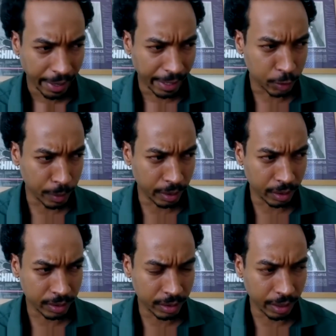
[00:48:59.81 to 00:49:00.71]
as
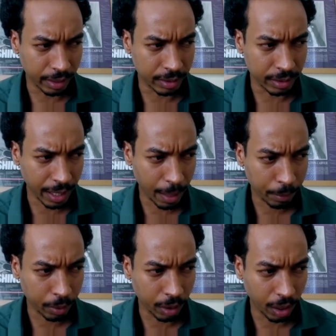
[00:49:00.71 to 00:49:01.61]
being an
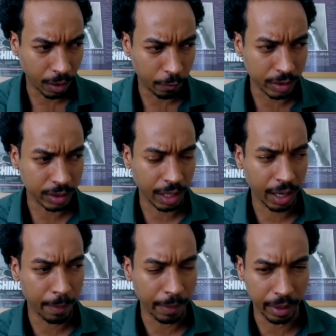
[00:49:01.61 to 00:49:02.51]
example of a
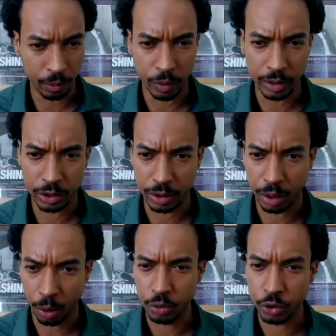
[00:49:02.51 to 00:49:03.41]
time in which the
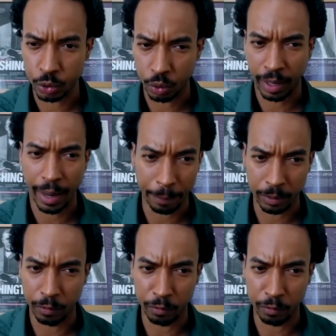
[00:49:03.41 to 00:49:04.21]
cultural capital